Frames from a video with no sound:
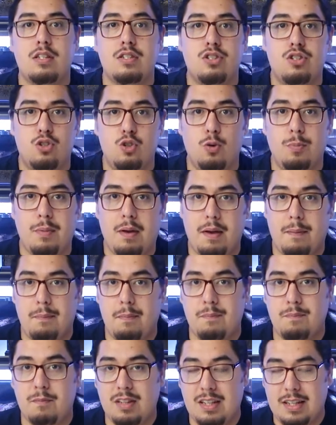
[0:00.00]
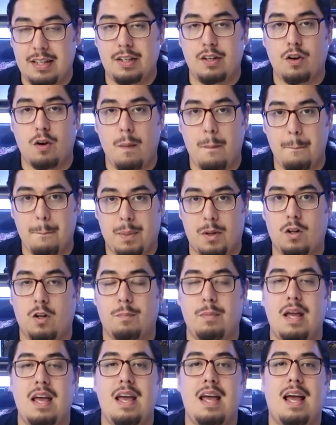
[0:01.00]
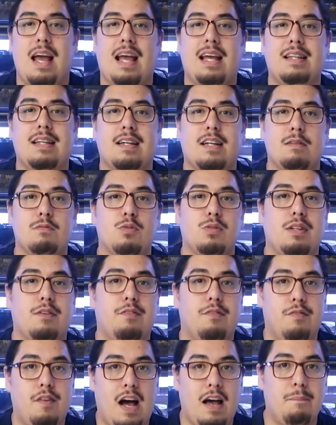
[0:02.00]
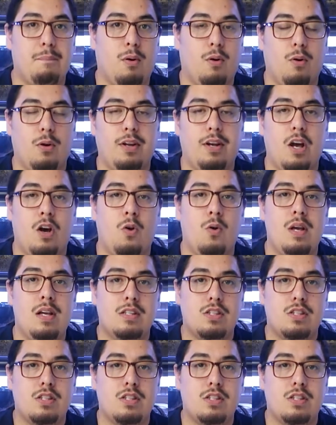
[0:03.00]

Zoo Med linear bulb, and it comes with a 5.0.